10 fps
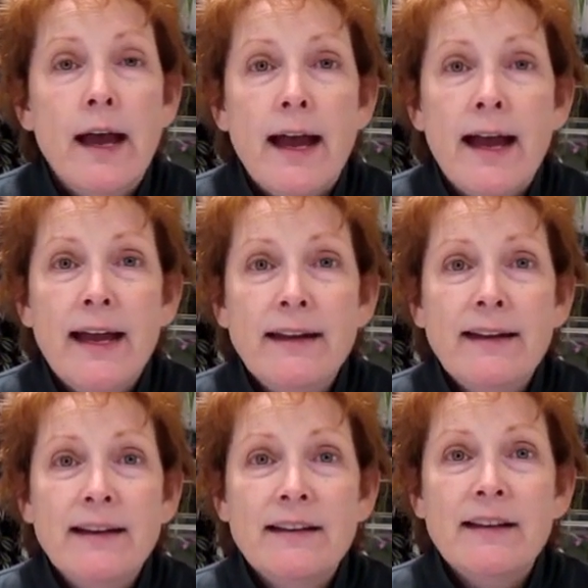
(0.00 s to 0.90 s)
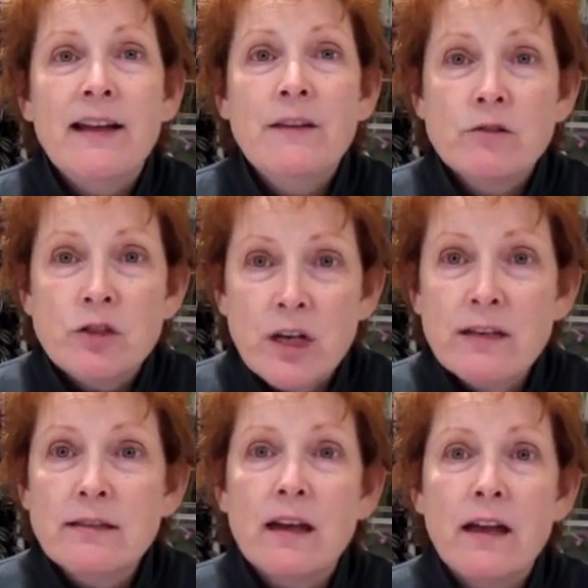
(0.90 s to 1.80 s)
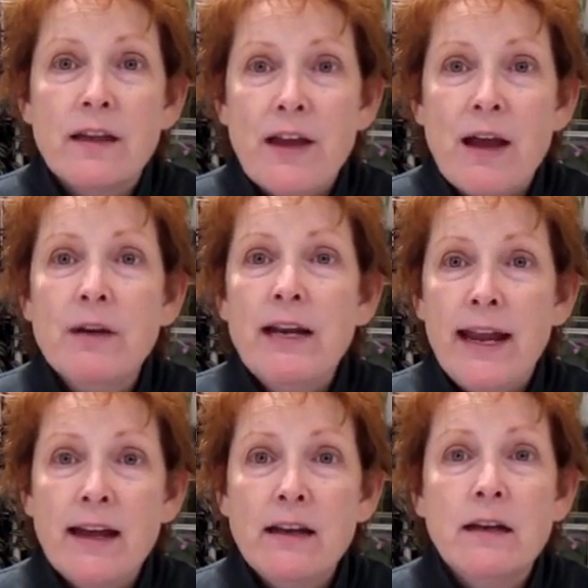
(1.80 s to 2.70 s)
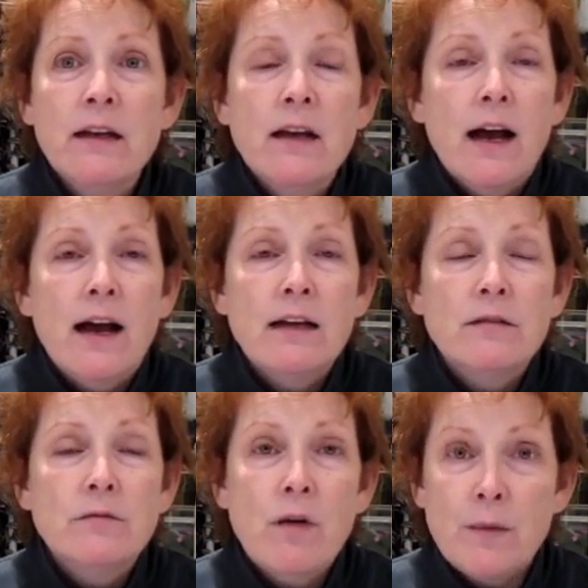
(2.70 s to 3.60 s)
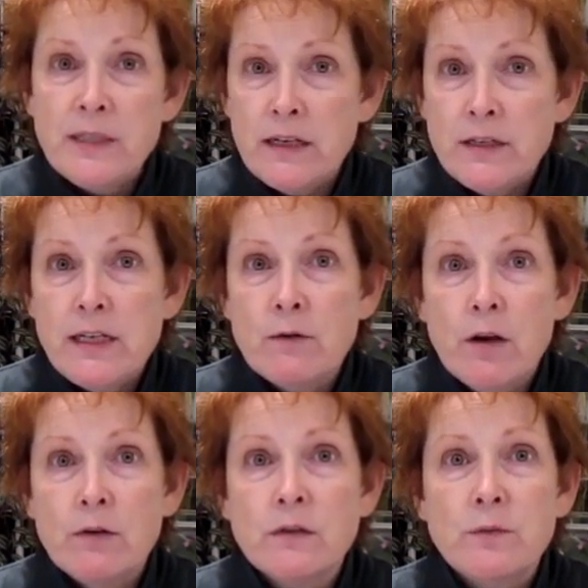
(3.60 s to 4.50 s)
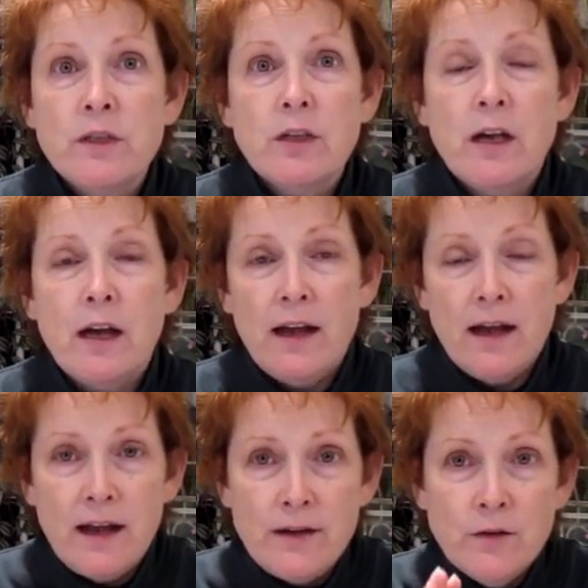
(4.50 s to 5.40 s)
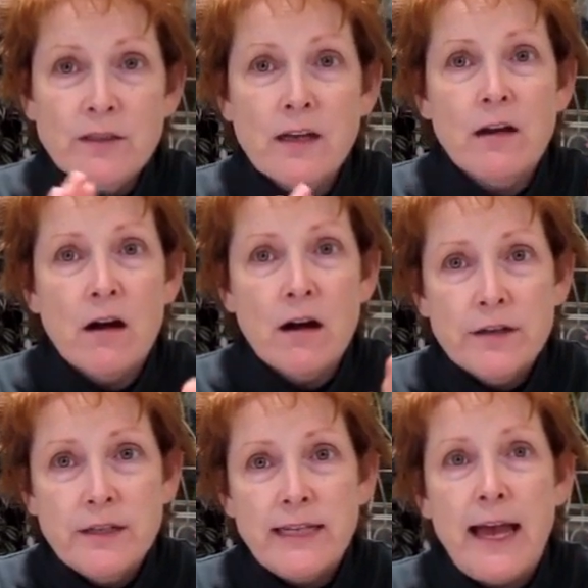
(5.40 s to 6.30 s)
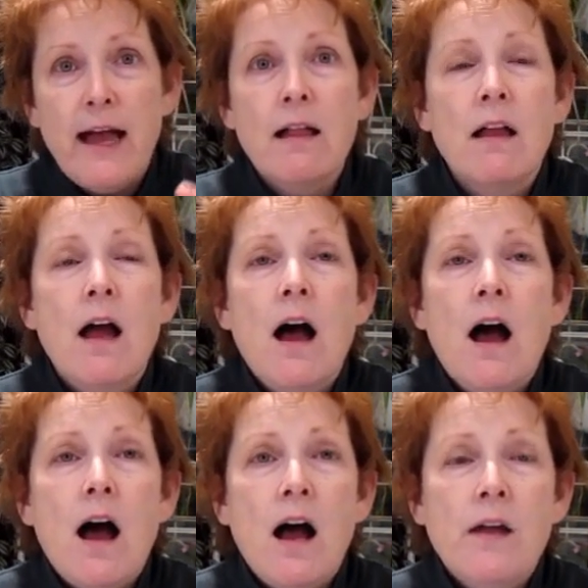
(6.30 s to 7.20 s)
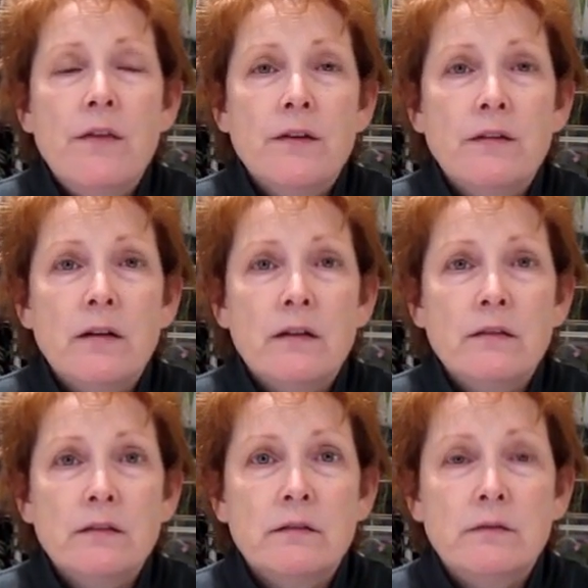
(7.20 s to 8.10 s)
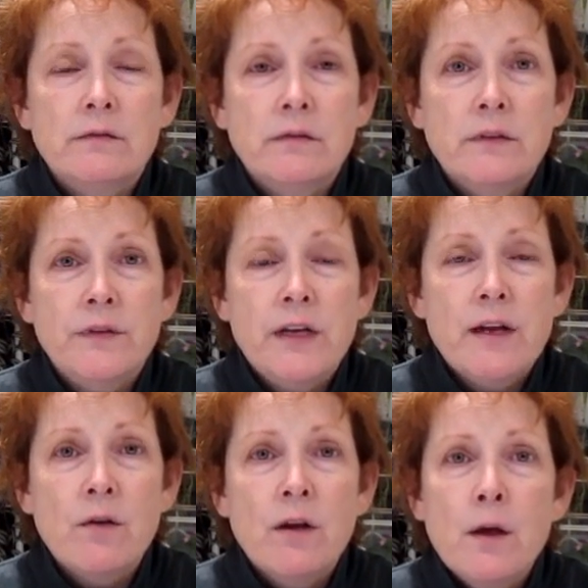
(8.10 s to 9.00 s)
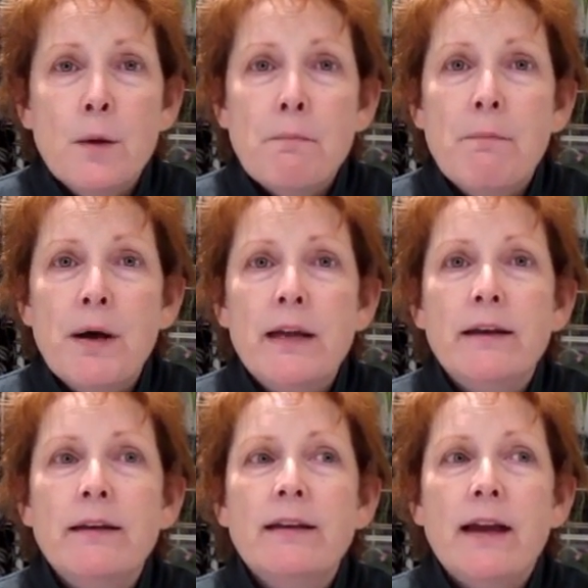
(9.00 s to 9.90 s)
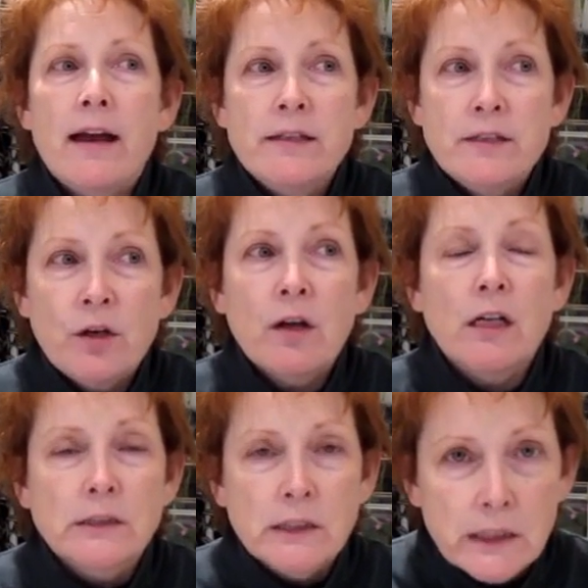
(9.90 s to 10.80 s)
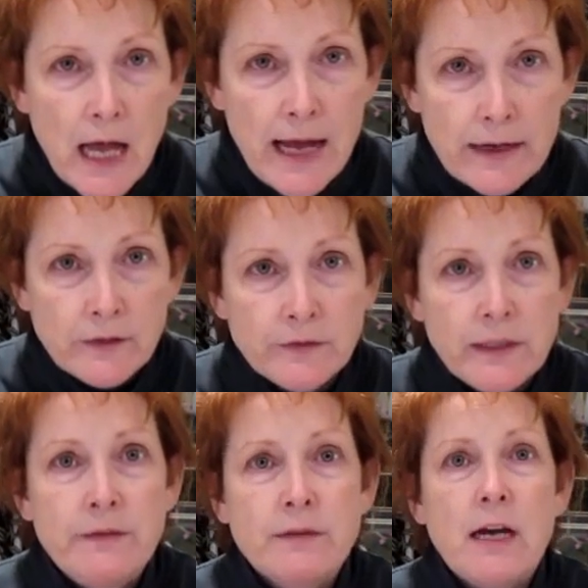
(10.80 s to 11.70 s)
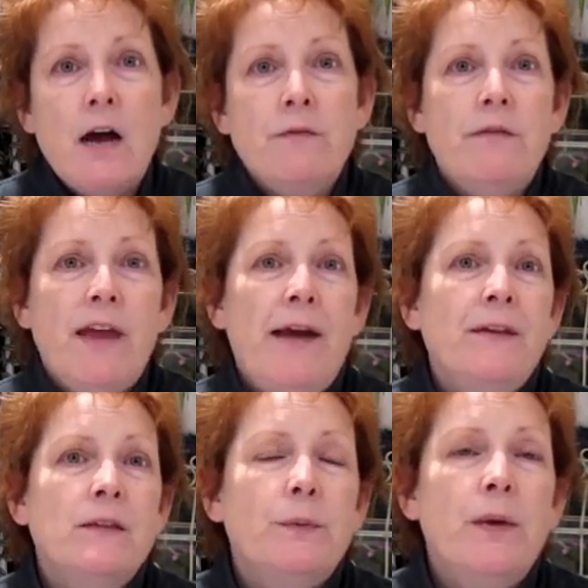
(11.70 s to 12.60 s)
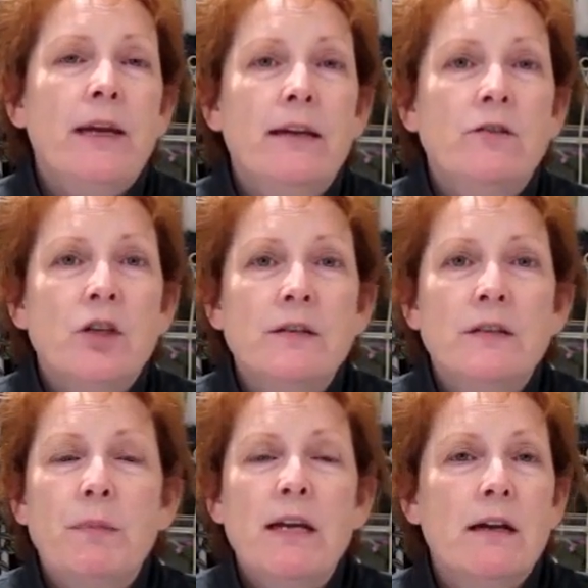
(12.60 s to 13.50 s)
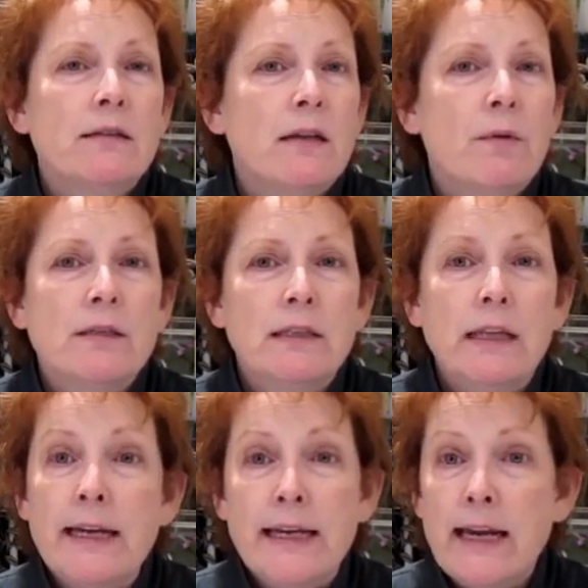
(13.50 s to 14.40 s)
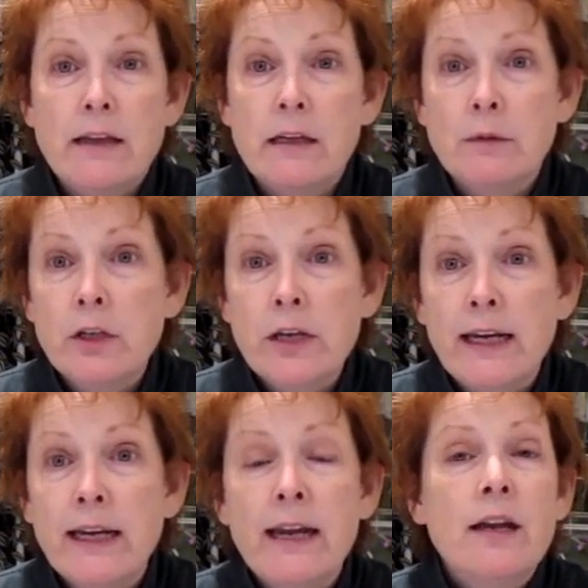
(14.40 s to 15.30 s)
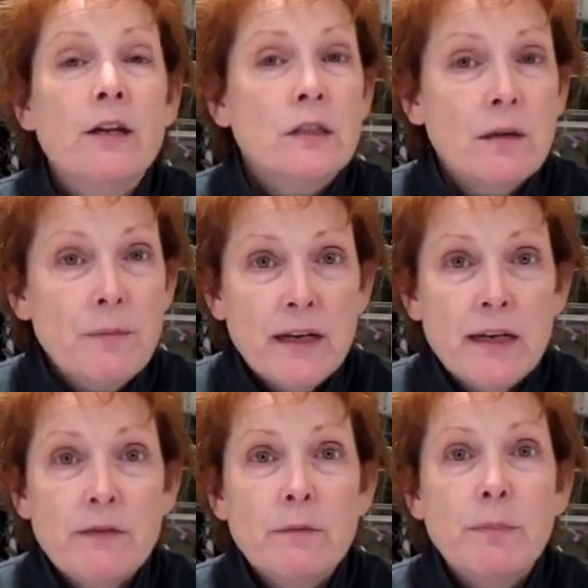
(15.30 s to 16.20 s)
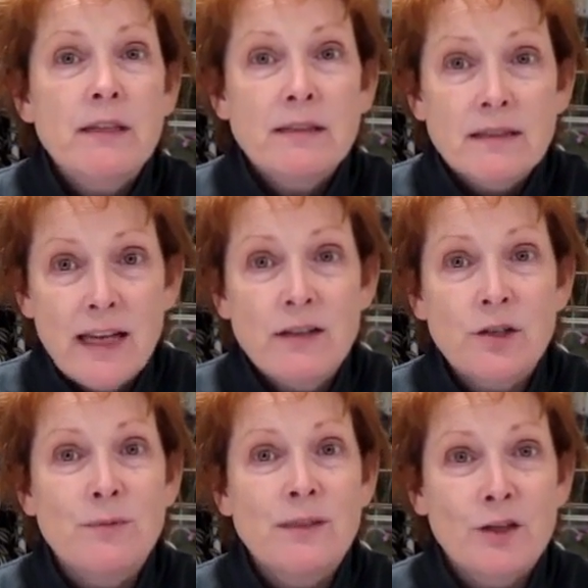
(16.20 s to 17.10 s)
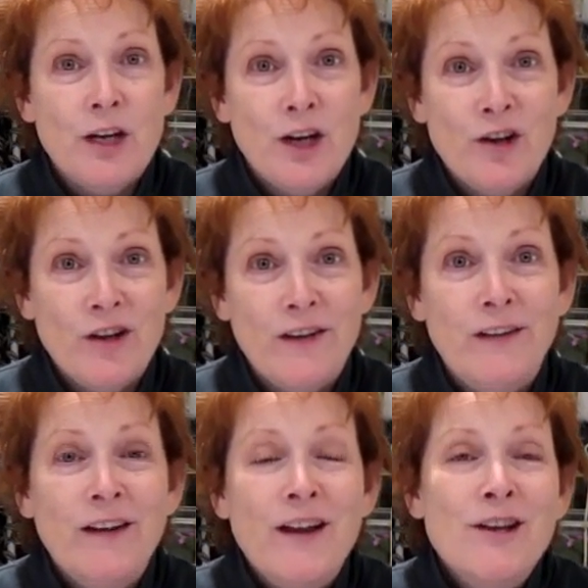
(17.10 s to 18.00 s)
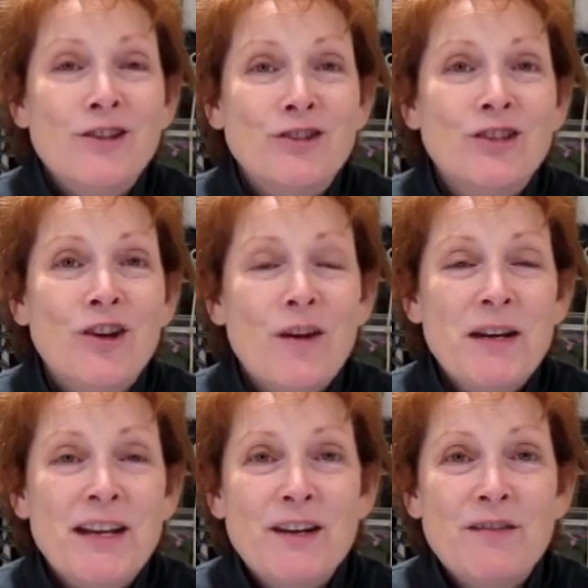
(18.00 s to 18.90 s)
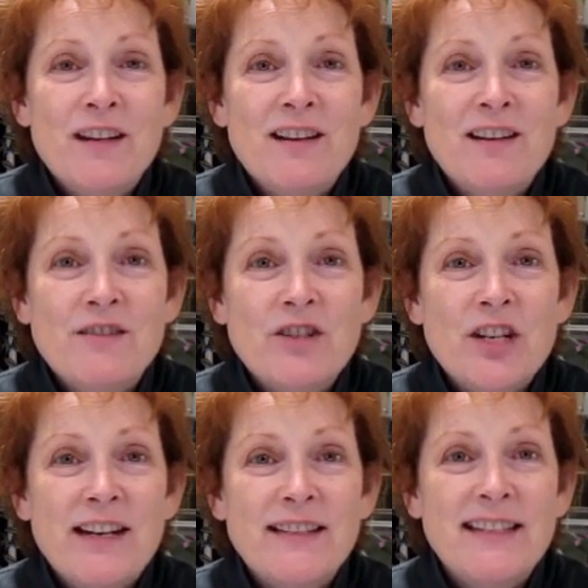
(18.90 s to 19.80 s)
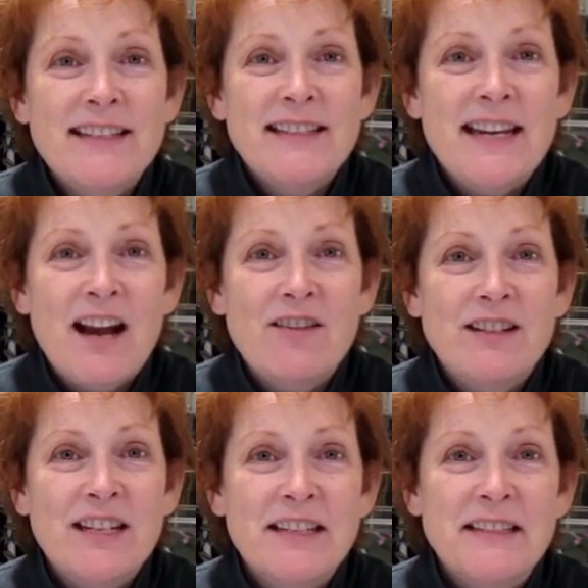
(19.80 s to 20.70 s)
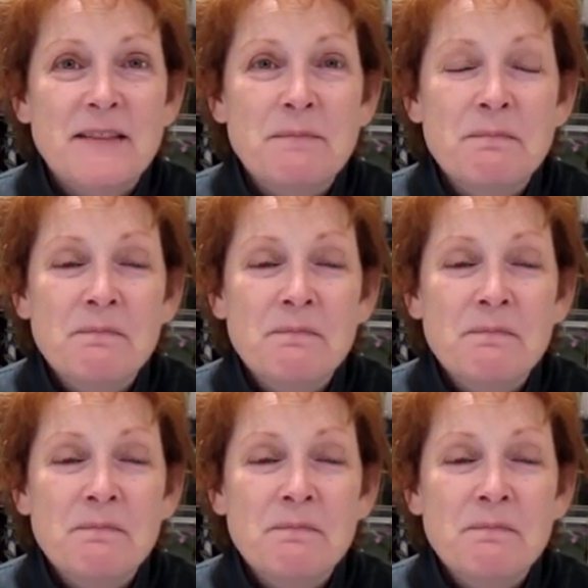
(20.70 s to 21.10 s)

and uh, and they're just that one and uh, Rob's Antique Rose, which I know it's kind of hard to tell on the on the the video, but I took a lot of leaves off of that this week just because I wasn't liking how they were looking. So I'm going to give it, but the center was looking good. So I'm going to give it another chance and see how it does.